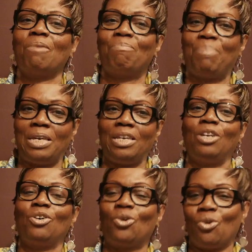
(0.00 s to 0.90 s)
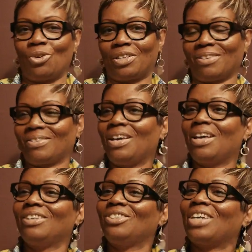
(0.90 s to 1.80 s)
B. Gordon.
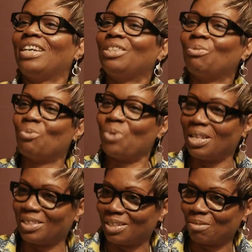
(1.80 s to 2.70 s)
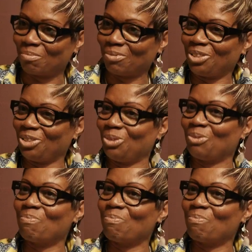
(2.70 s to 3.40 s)
Janice, welcome to